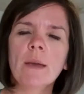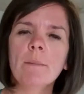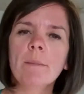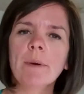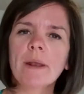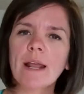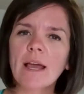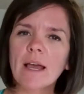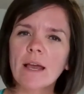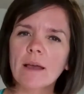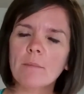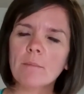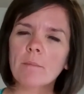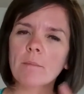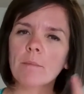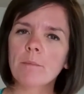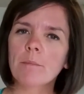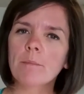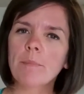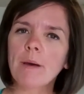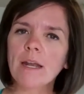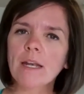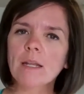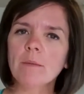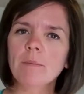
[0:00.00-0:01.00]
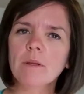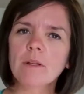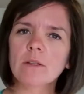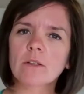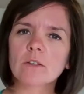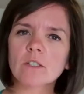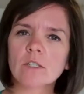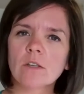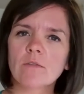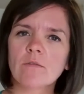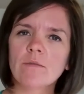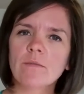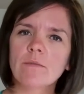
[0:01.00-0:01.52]
But
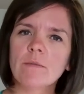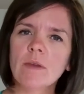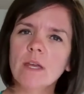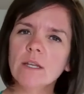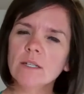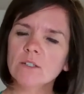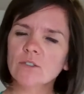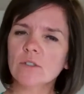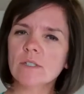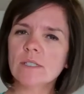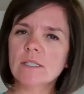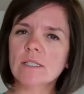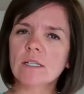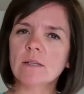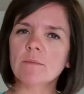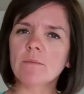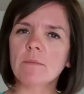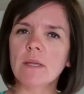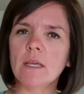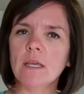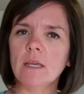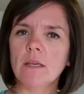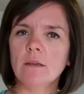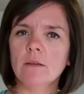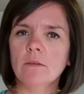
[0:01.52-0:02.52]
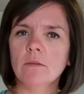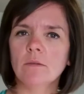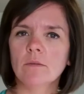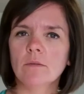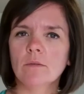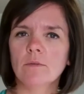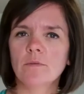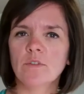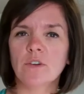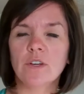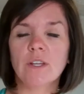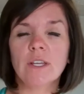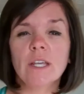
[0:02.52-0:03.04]
bodybuilders have interested me
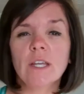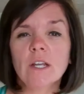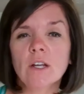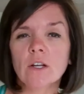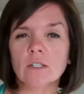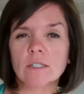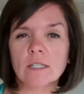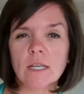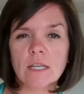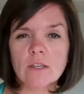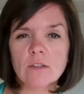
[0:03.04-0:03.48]
for years.